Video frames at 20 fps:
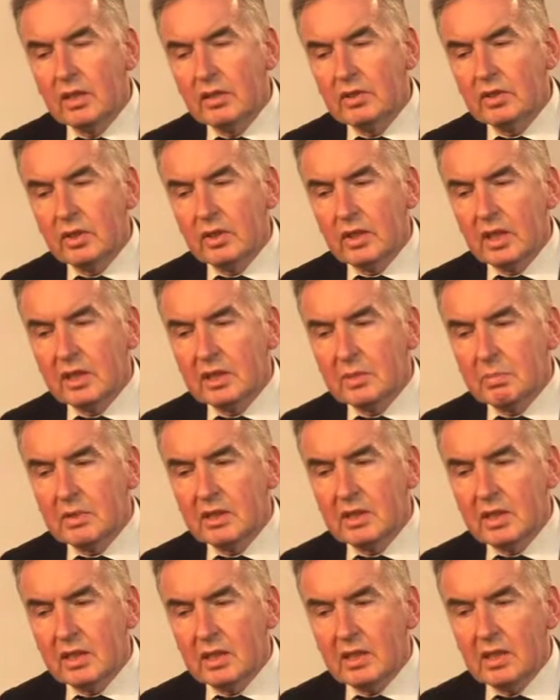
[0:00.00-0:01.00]
So the
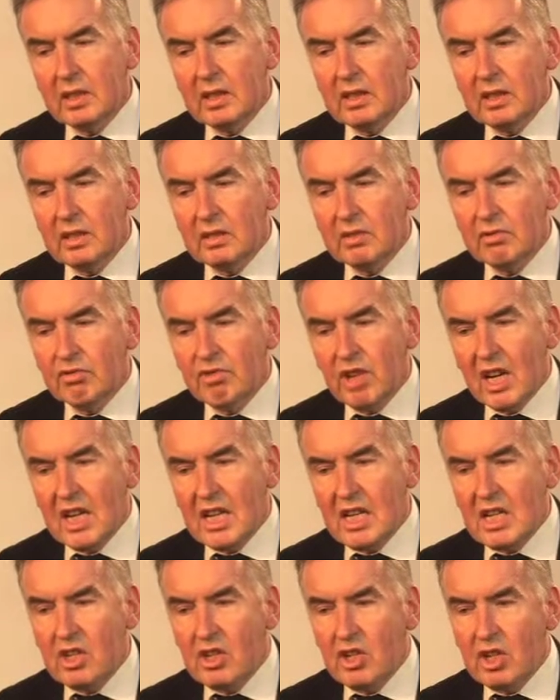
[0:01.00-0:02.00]
expertise
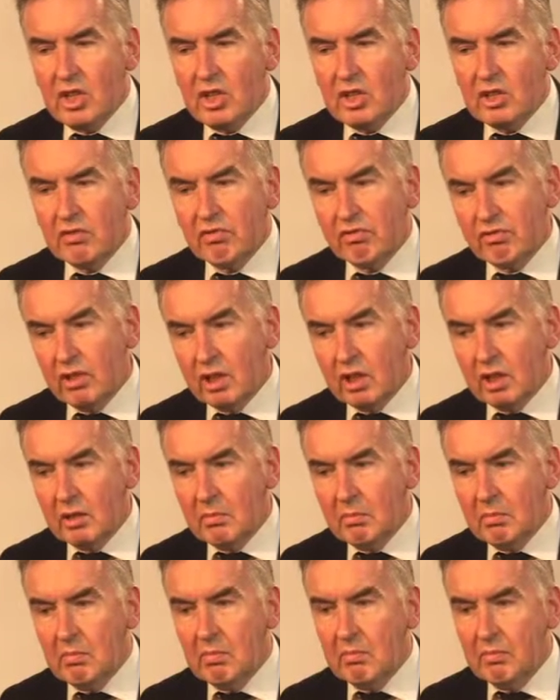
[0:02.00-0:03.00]
ranges
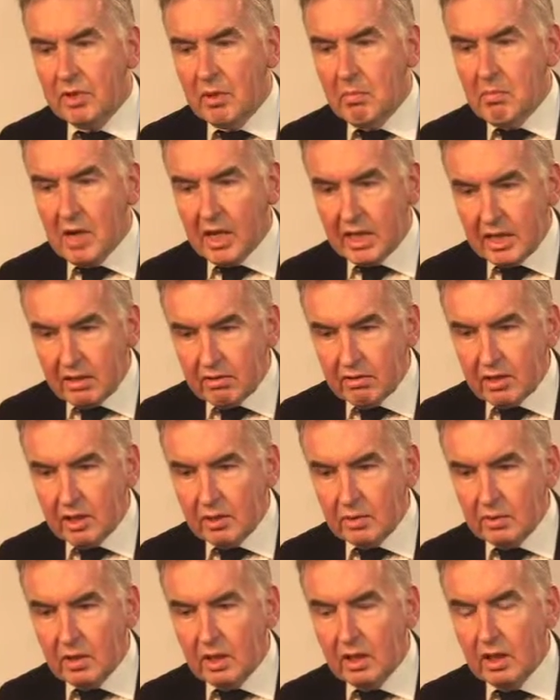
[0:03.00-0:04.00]
from the
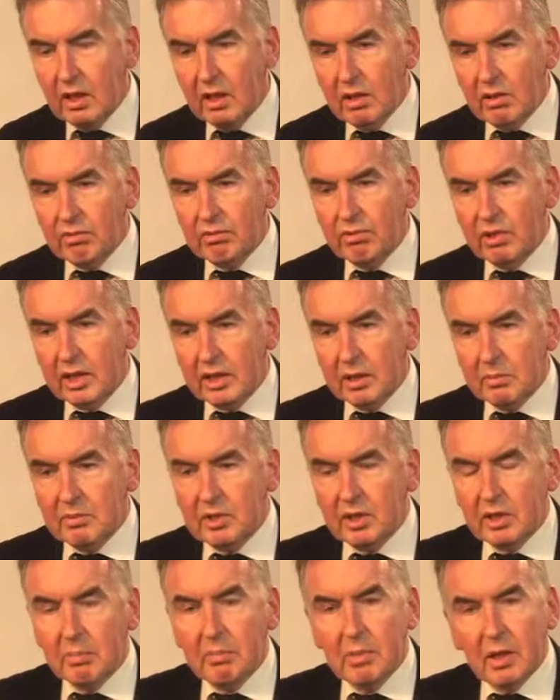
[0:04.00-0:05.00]
micro right up
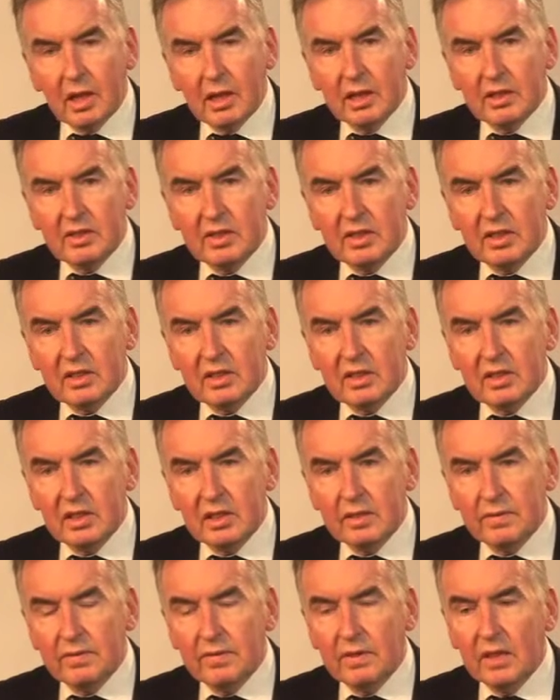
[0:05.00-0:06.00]
to the policy
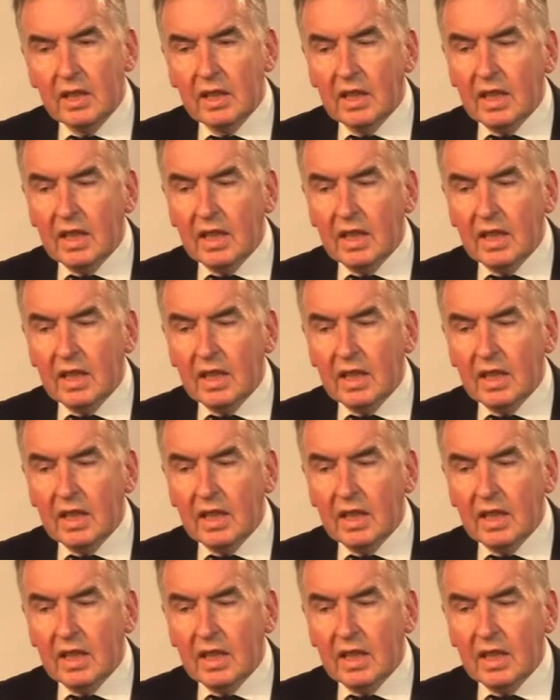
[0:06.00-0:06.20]
stuff